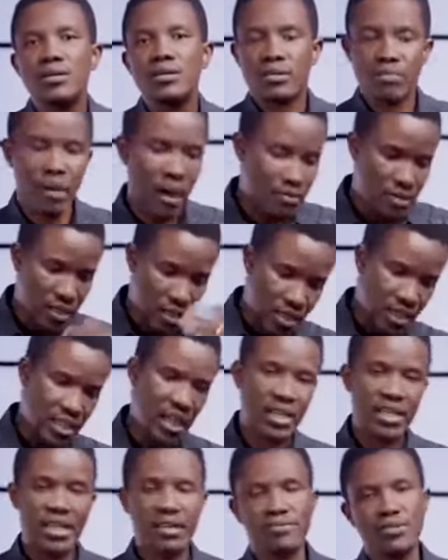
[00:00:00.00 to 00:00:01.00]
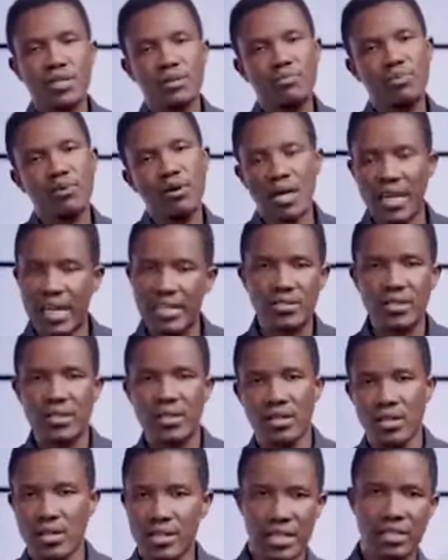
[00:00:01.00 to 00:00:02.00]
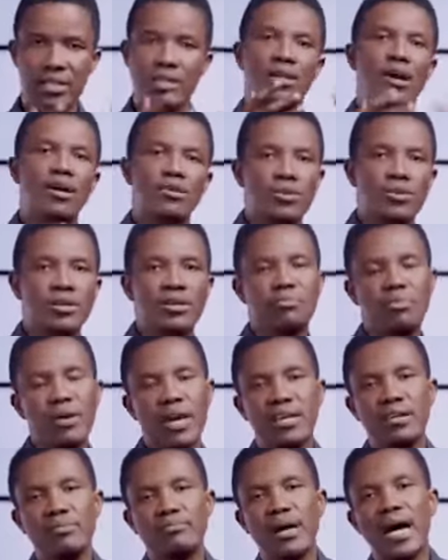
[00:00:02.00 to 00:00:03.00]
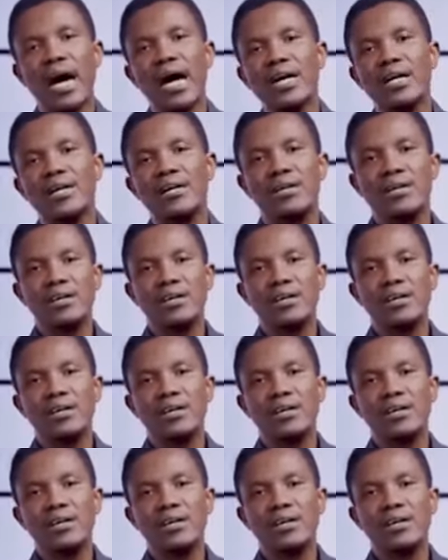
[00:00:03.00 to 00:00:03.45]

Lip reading: The Bible says, he that gives to the poor, lend to the Lord, and the Lord will repay him back.